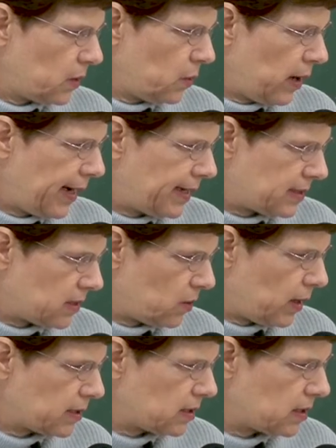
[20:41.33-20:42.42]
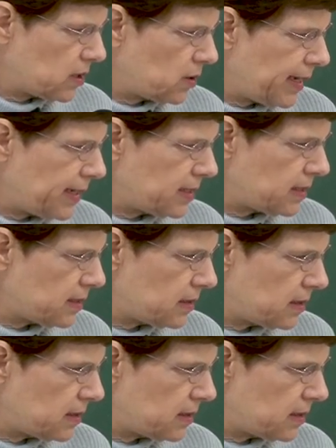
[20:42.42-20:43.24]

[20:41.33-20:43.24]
Right, so watch the stress.